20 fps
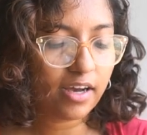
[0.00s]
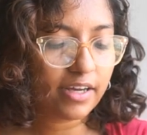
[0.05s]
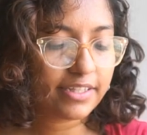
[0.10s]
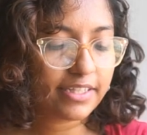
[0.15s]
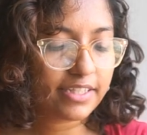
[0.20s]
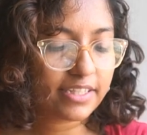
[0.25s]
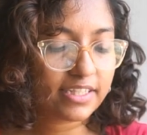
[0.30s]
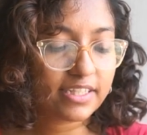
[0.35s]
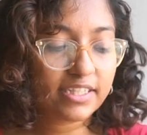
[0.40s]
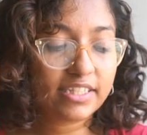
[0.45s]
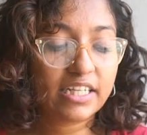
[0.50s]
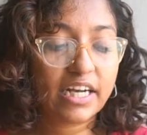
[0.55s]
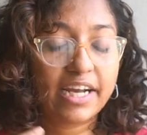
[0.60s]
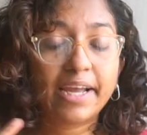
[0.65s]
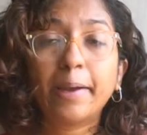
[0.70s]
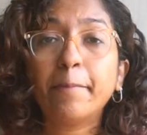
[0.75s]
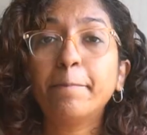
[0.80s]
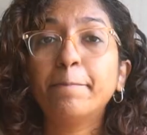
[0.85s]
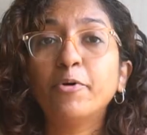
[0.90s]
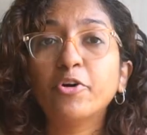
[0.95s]
This is the
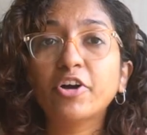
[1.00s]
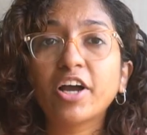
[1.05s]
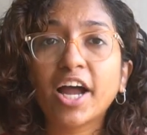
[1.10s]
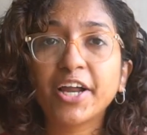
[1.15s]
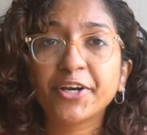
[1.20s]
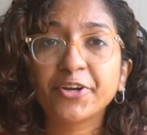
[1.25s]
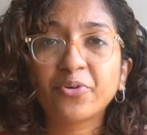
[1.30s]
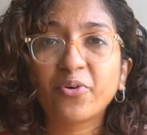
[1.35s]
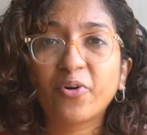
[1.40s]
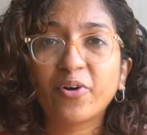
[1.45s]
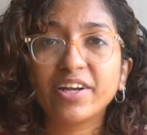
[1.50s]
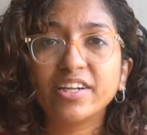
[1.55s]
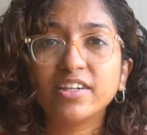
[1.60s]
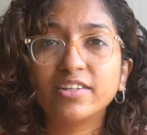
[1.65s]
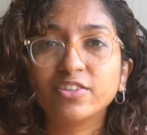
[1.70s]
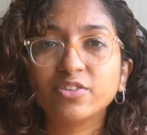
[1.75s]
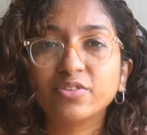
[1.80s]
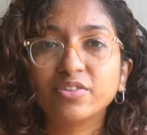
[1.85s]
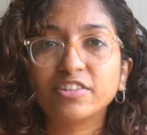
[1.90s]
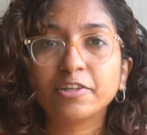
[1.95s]
hempocado
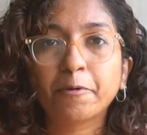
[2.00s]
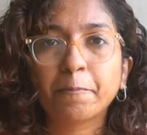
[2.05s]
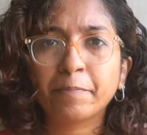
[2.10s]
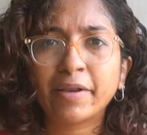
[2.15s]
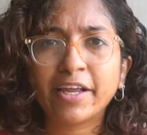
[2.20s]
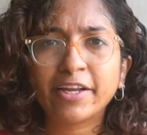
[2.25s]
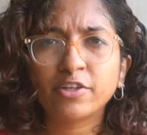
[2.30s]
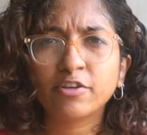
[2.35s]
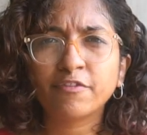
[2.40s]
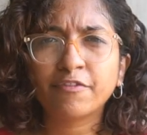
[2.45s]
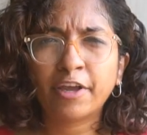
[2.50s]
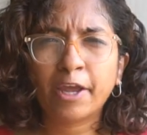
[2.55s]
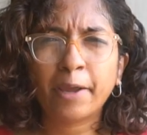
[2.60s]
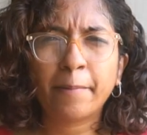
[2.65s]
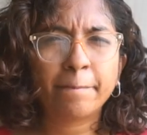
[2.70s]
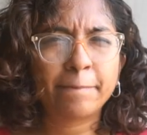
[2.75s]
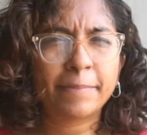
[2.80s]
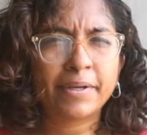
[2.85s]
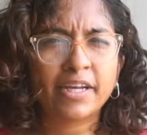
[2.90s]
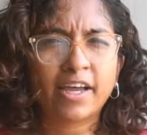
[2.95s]
oil, so it's a blend of
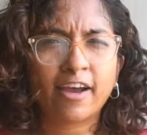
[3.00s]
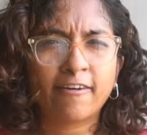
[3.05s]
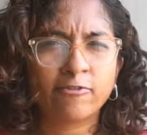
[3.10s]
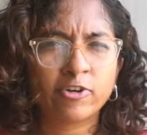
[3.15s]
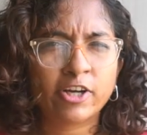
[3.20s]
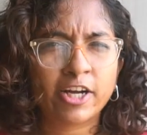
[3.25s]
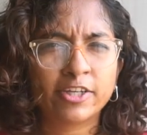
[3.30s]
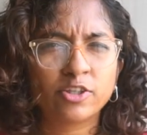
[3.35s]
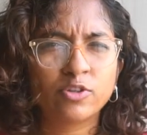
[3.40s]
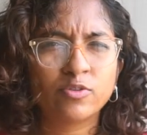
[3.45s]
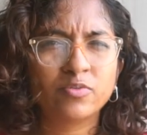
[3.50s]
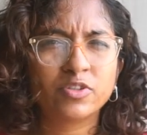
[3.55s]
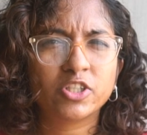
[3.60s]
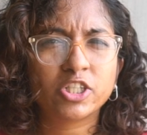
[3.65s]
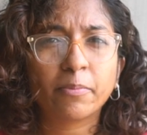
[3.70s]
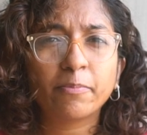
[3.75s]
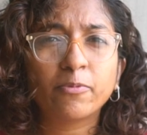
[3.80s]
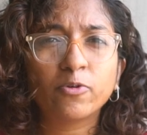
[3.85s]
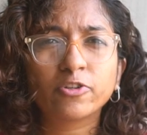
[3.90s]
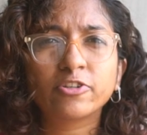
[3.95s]
hemp and avocado,
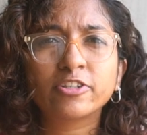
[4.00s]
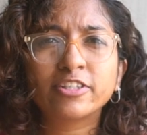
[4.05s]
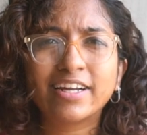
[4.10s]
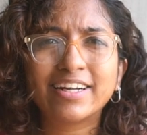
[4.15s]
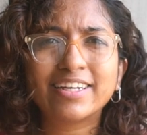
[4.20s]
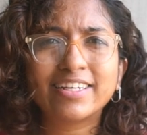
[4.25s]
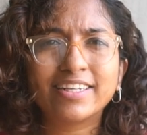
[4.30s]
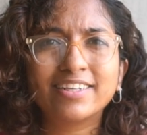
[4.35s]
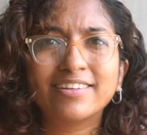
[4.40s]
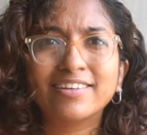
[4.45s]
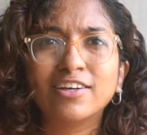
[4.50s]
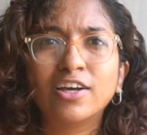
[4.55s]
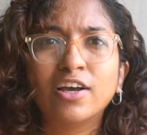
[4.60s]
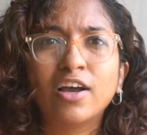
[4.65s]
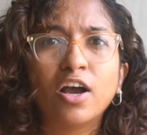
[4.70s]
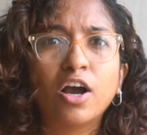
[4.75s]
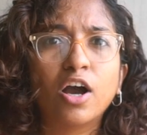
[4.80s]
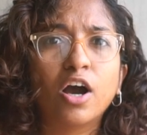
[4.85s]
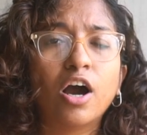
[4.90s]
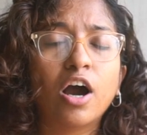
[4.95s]
which are both really
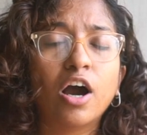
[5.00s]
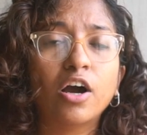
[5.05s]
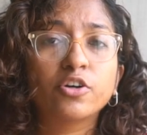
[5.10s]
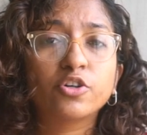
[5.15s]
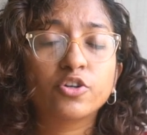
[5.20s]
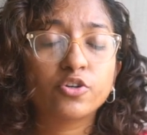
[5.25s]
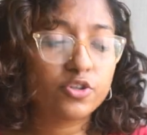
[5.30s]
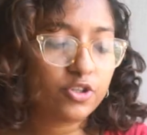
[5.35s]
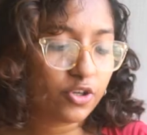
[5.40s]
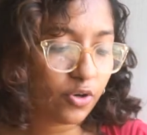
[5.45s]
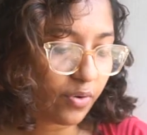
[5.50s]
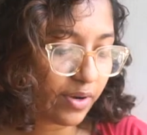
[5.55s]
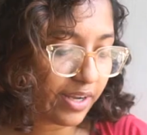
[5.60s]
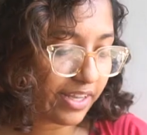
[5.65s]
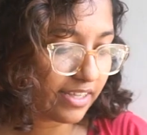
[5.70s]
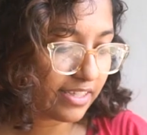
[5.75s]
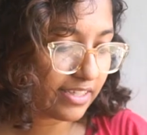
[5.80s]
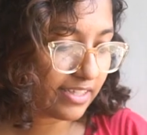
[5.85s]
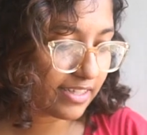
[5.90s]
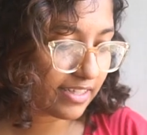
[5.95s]
good
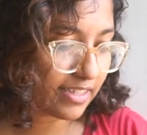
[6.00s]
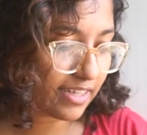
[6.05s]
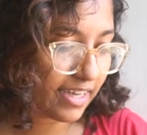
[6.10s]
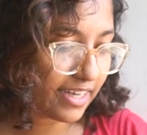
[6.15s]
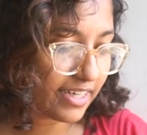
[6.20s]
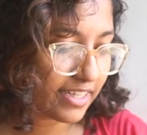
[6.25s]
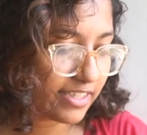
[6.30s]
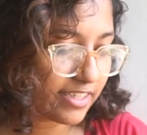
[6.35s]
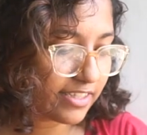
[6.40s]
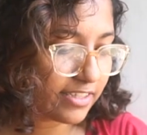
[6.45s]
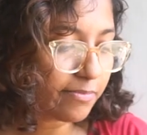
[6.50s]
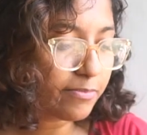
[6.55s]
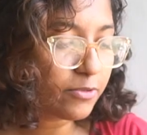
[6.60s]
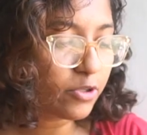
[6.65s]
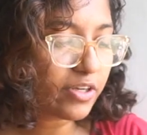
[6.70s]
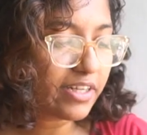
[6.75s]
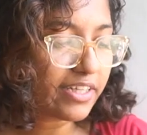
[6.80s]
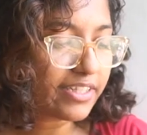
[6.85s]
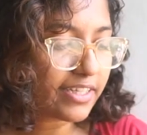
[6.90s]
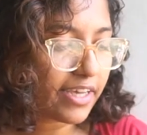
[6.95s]
oils, and it
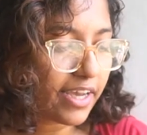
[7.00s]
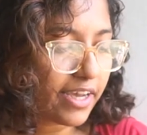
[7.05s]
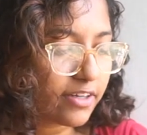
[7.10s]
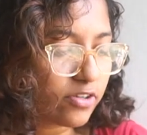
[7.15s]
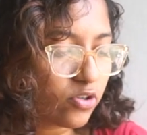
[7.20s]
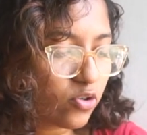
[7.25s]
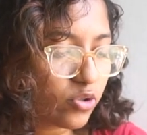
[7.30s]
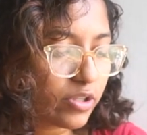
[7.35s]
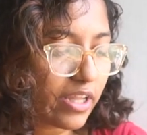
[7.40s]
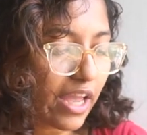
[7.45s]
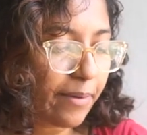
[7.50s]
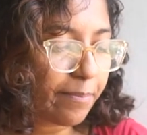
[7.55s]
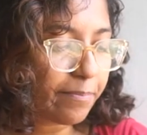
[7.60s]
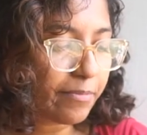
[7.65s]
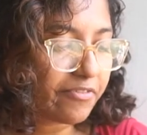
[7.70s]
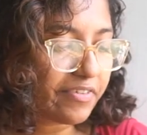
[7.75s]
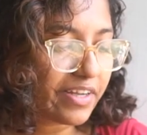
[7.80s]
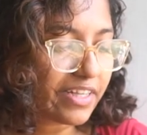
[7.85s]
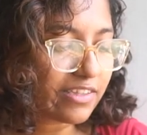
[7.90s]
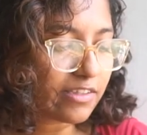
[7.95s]
stimulates hair growth and
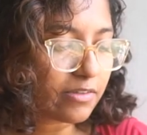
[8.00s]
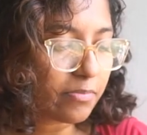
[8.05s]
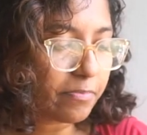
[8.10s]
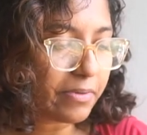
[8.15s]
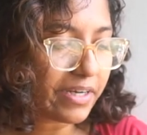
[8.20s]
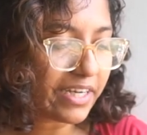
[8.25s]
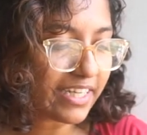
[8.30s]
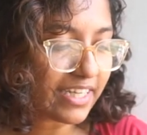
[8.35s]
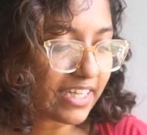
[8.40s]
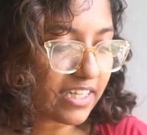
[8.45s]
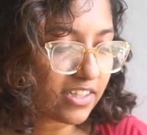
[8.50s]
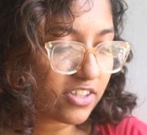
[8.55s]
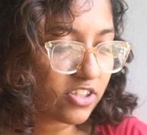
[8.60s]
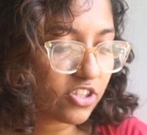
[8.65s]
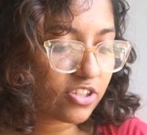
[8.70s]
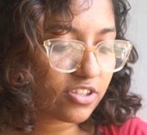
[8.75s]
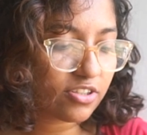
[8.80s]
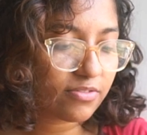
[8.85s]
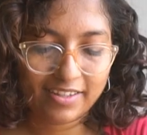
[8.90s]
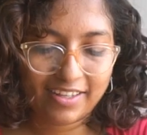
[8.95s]
prevents
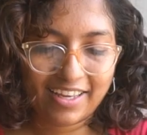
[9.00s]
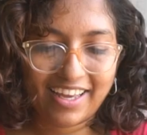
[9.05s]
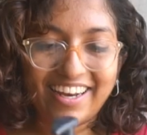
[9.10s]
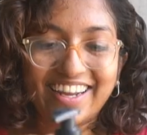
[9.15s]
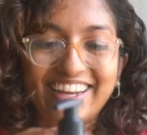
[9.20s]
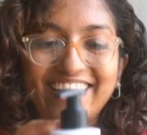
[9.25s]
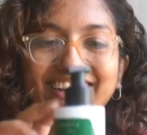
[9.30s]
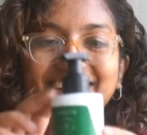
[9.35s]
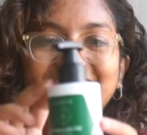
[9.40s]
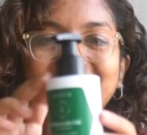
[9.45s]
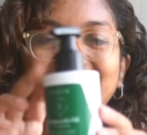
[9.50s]
breakage. And I